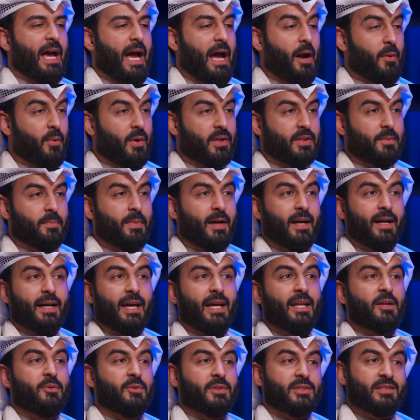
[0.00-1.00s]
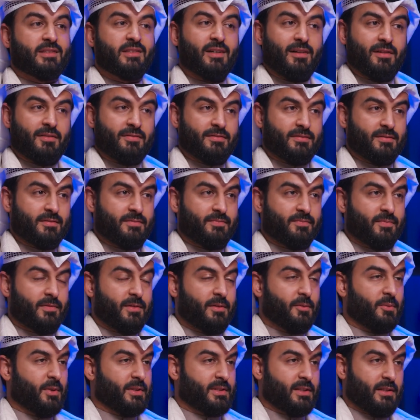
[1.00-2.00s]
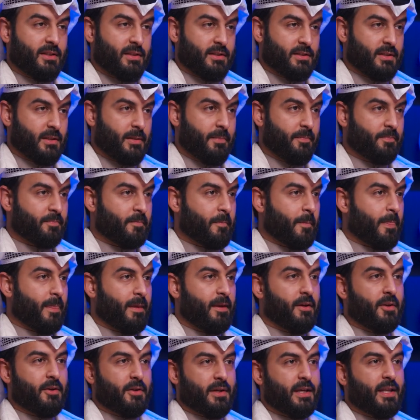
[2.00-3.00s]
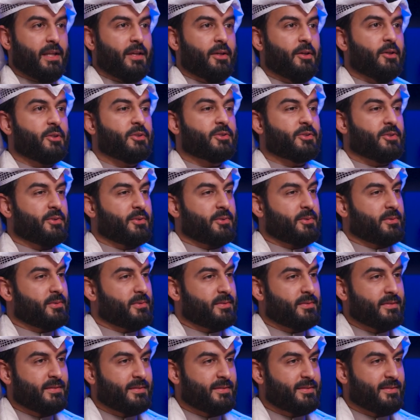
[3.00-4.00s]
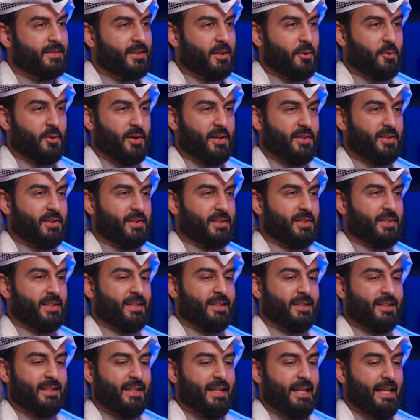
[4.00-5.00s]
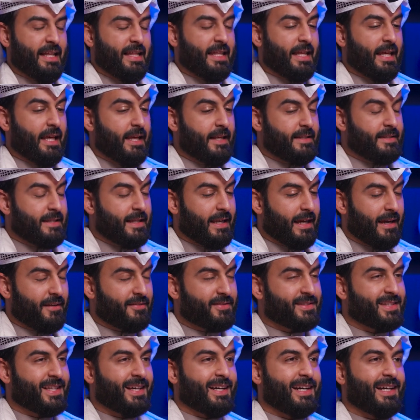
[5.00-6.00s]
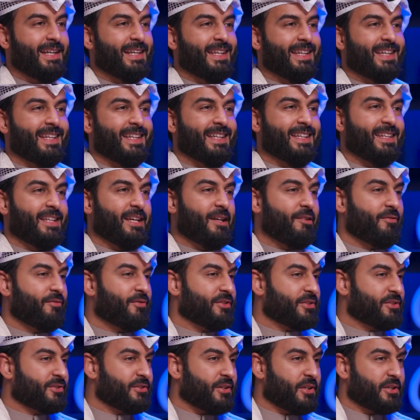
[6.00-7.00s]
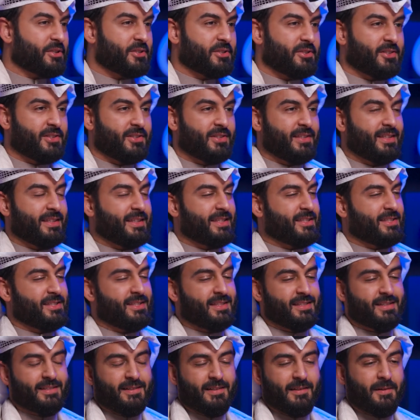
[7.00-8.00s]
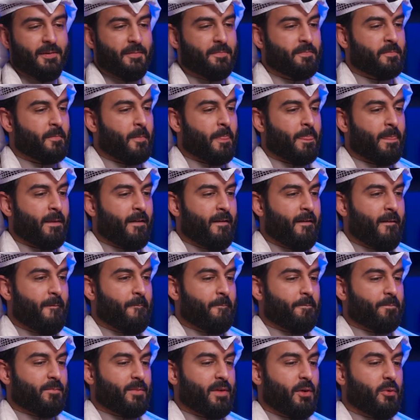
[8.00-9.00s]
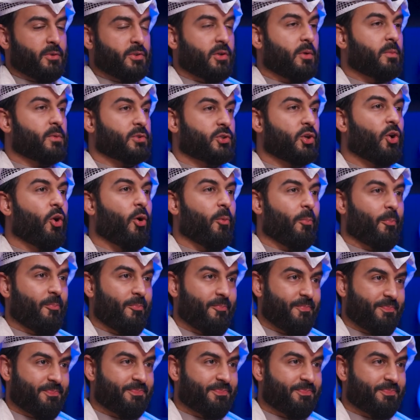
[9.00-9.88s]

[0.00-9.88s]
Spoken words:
I went back, and it was tough. It wasn't easy. Getting used to the weather and the easy lifestyle and the infrastructure, and it was almost home.